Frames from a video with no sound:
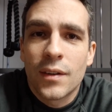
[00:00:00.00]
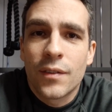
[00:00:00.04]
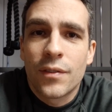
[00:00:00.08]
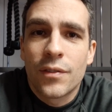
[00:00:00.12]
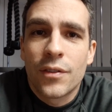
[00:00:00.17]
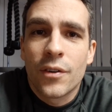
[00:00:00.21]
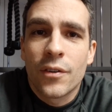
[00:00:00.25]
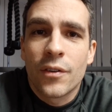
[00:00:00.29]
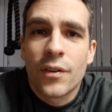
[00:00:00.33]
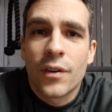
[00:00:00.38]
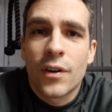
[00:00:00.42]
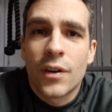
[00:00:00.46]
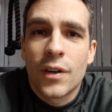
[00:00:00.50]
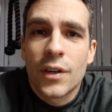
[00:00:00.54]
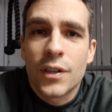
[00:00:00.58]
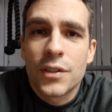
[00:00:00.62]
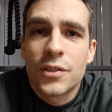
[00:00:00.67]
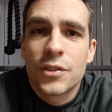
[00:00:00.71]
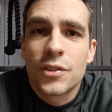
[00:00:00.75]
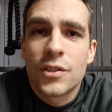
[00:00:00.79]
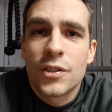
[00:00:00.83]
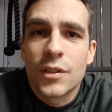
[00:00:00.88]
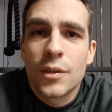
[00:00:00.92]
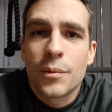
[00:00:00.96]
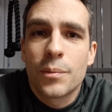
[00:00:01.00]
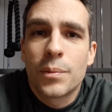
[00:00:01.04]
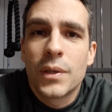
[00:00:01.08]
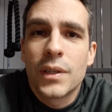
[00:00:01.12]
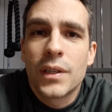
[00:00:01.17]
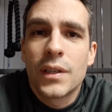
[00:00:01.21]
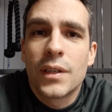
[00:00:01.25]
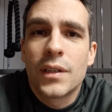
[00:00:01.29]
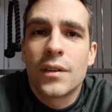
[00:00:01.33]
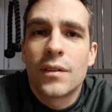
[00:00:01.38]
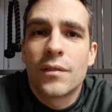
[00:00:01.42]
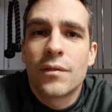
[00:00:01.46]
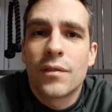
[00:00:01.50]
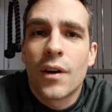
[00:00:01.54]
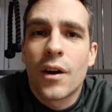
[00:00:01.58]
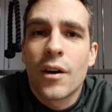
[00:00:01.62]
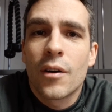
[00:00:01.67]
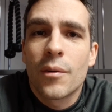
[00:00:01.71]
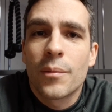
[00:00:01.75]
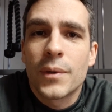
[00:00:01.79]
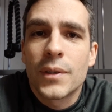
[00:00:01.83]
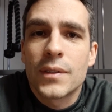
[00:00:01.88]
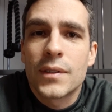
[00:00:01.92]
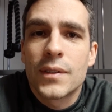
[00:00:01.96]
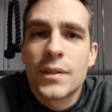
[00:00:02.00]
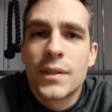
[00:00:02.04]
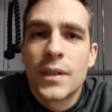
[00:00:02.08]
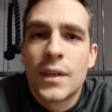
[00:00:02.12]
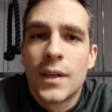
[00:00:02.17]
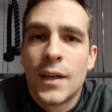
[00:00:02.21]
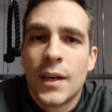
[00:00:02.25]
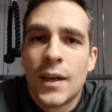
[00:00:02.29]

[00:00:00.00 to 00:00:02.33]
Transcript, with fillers: if they're in oxygen depleted environments.